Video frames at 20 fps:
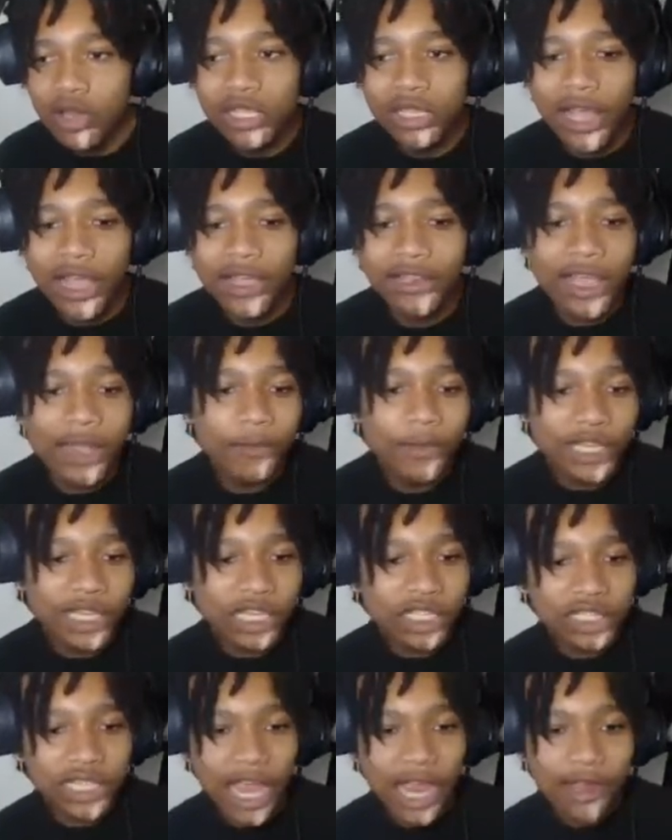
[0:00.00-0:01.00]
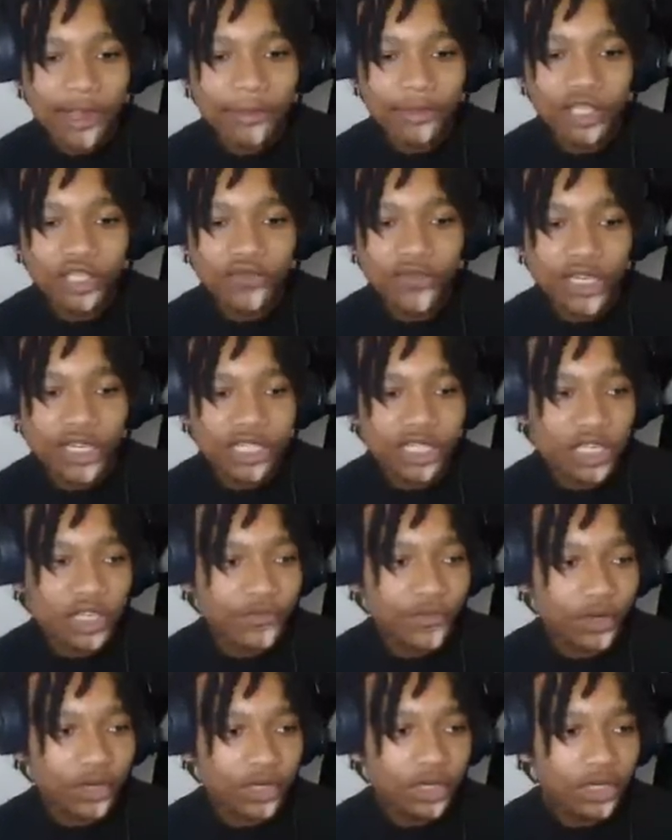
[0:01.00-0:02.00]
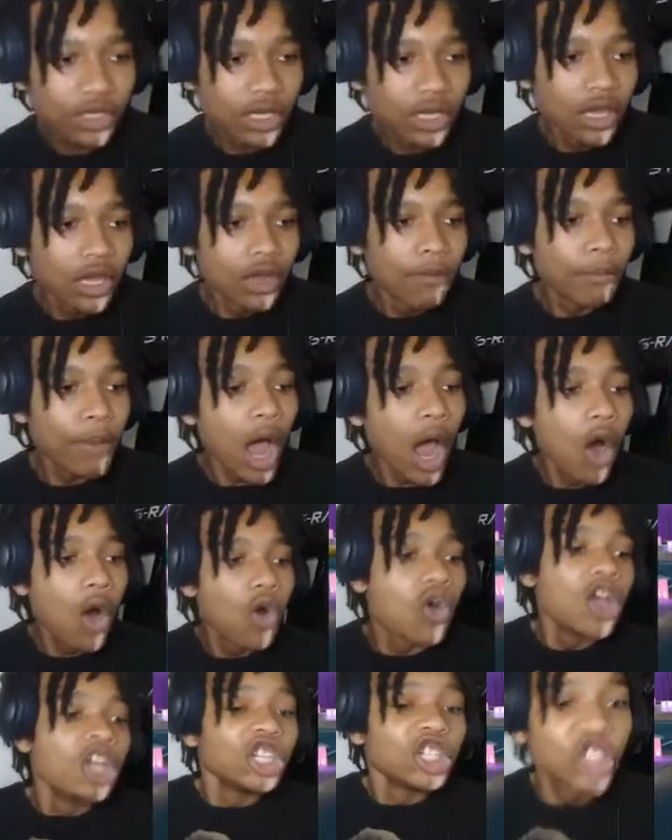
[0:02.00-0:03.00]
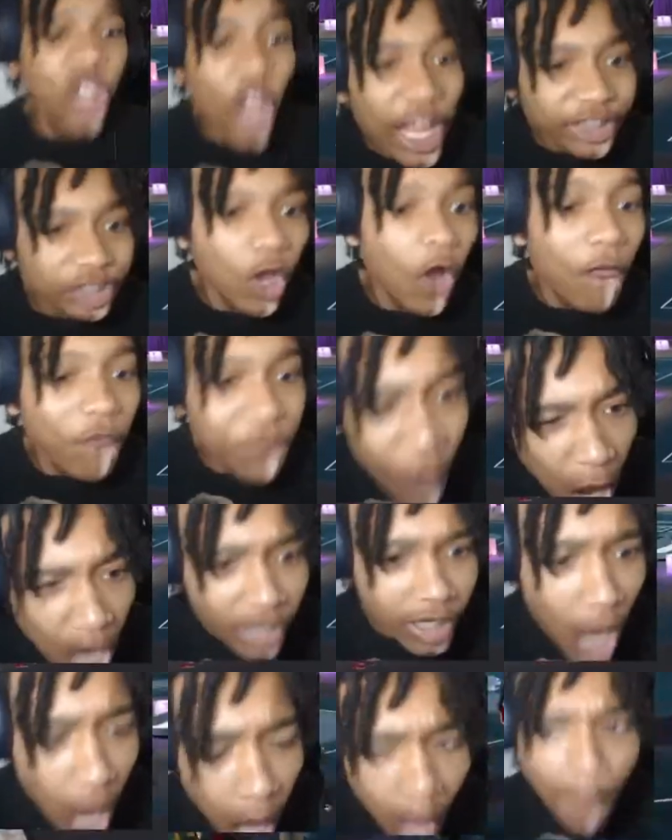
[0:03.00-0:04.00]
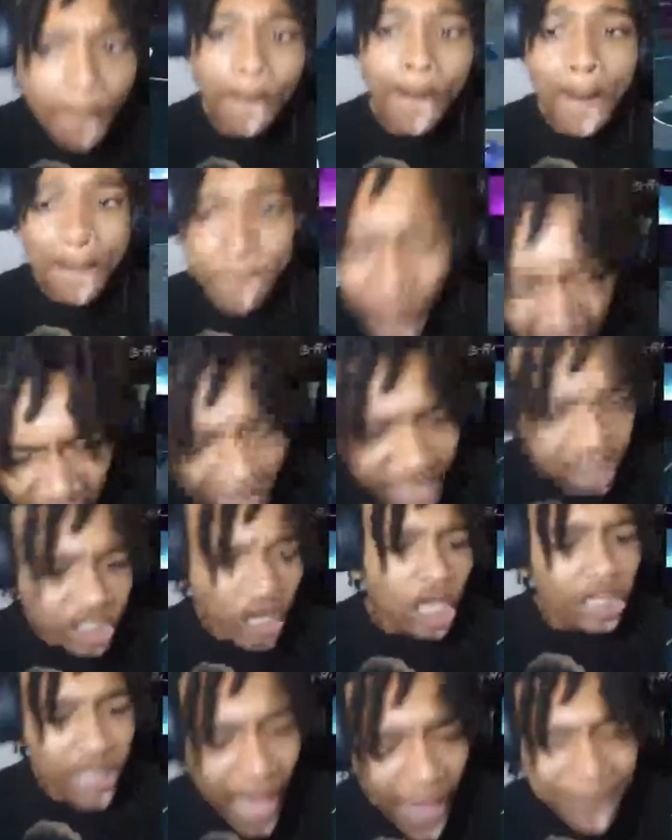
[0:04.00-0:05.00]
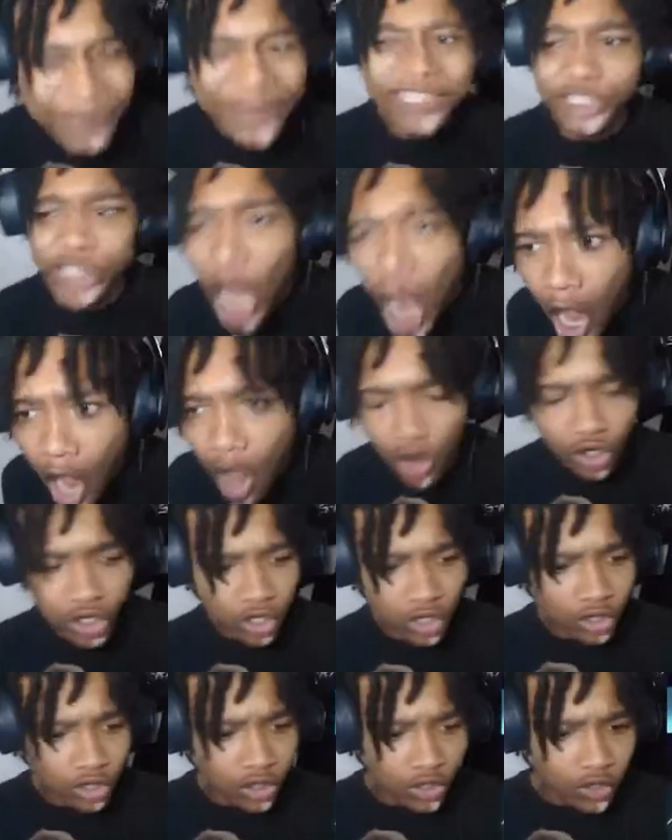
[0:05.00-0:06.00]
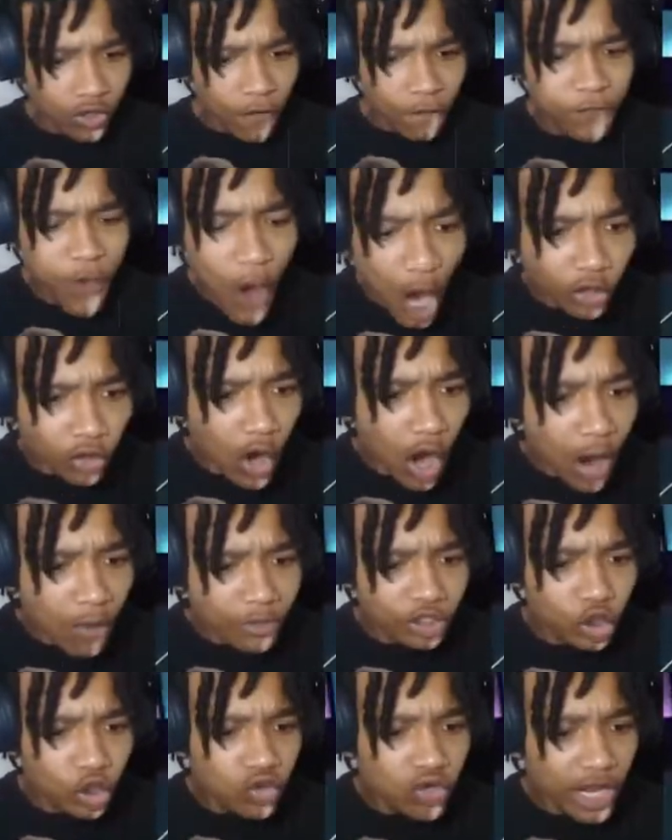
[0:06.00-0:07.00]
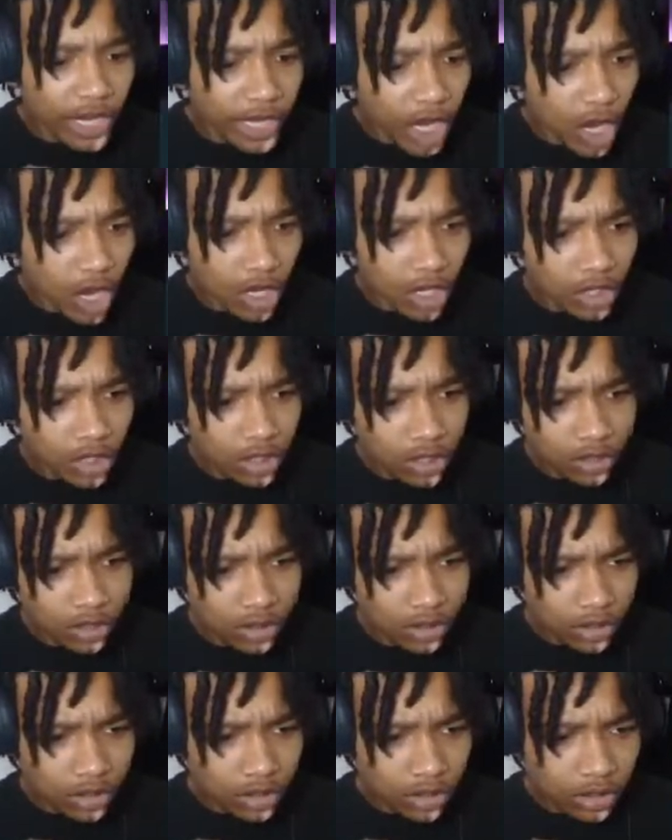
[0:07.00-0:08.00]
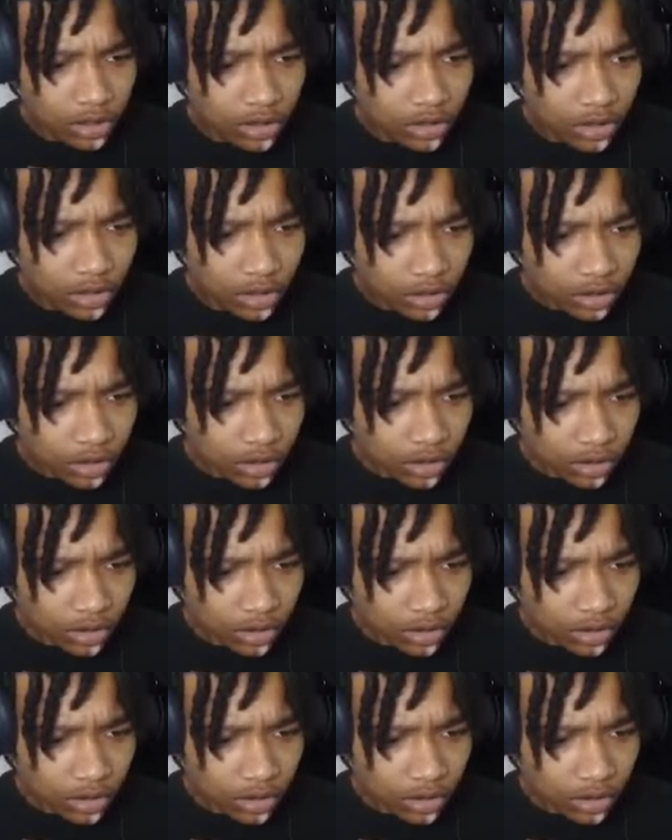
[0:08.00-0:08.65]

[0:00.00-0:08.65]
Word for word: Like, like we can stack up this VC for. Bro, shut the fuck up, bitch. Let me talk. Fuck wrong with you, nigga.